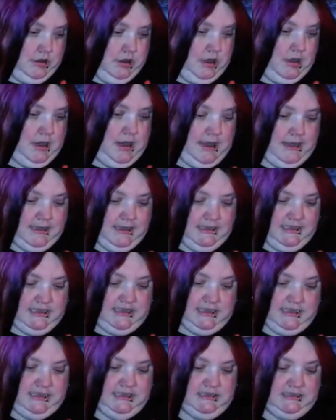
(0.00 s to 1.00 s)
Alright,
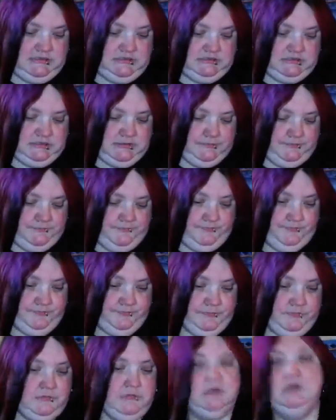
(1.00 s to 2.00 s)
it is
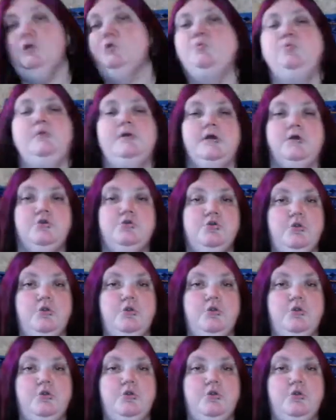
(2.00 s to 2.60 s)
Will